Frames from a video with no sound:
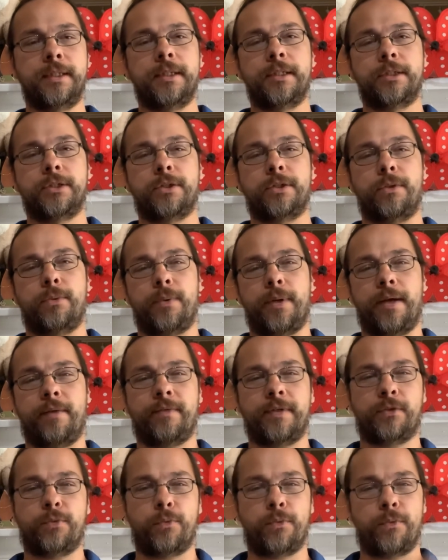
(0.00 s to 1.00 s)
So we have
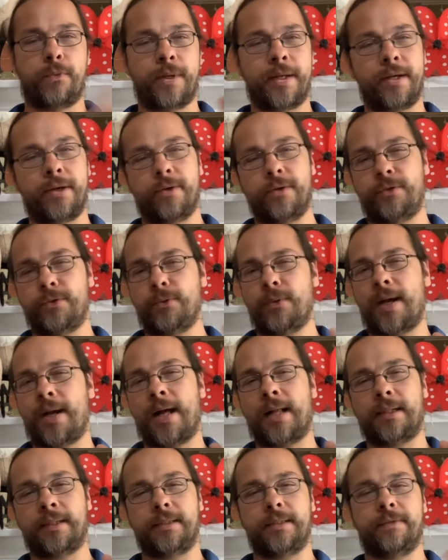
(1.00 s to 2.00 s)
this weird
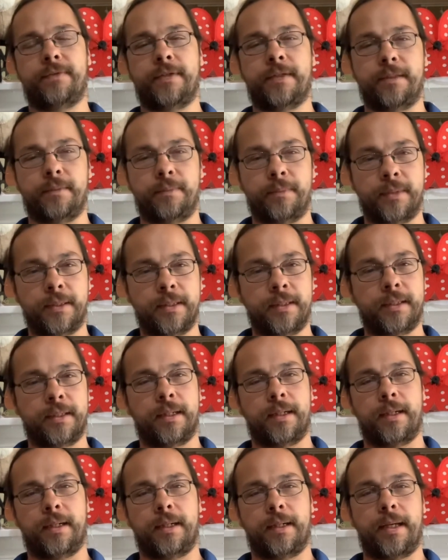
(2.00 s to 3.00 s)
duality of him
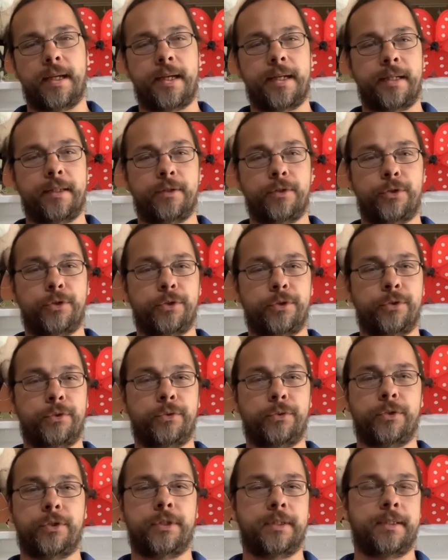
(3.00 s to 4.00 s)
hating the
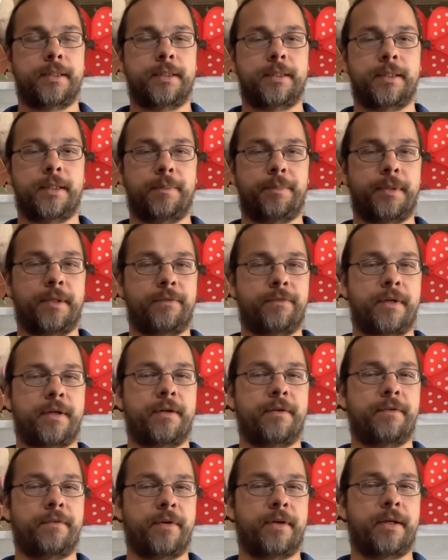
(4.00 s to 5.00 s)
Jews, yet being
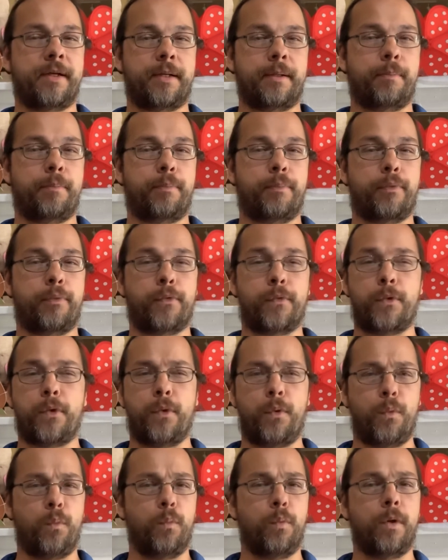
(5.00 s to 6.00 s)
very, very
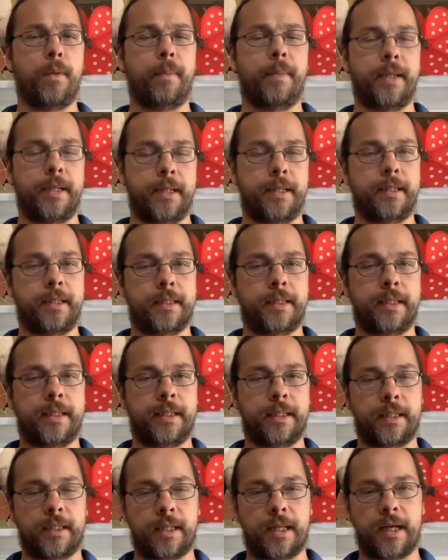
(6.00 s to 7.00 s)
pro-woman in
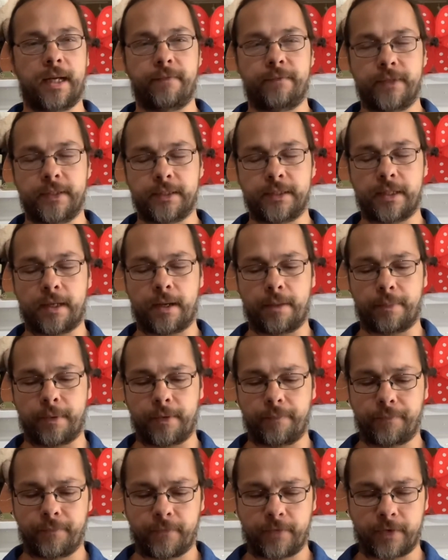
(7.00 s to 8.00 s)
a lot of his opera.
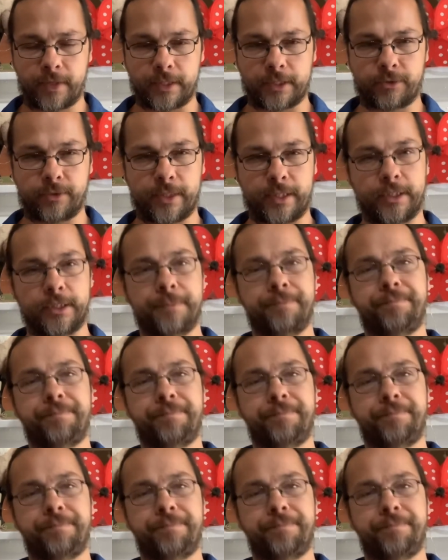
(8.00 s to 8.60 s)
Very strange.